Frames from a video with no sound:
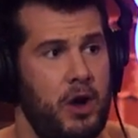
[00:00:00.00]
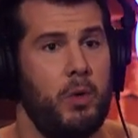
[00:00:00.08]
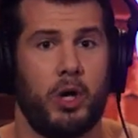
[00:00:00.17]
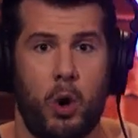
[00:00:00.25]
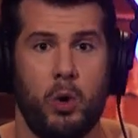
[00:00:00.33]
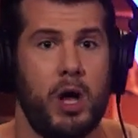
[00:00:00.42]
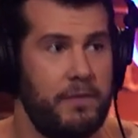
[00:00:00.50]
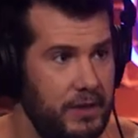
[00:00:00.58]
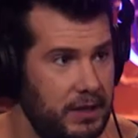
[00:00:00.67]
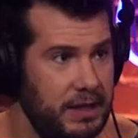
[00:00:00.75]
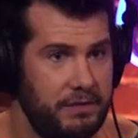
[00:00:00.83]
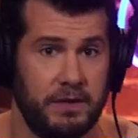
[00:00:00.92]
oh, we're going off
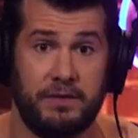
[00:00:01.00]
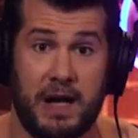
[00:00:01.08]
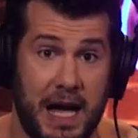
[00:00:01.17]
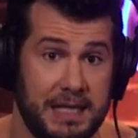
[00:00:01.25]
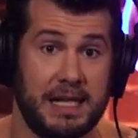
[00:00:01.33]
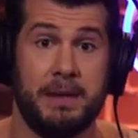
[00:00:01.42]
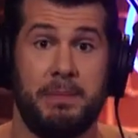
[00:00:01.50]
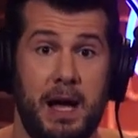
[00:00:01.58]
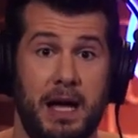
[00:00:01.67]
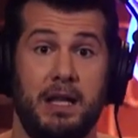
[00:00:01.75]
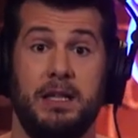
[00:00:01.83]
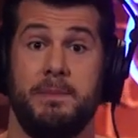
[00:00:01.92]
a cliff, the Vox
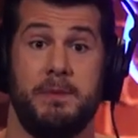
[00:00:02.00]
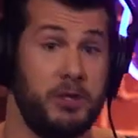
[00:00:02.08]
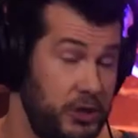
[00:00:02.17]
adpocalypse,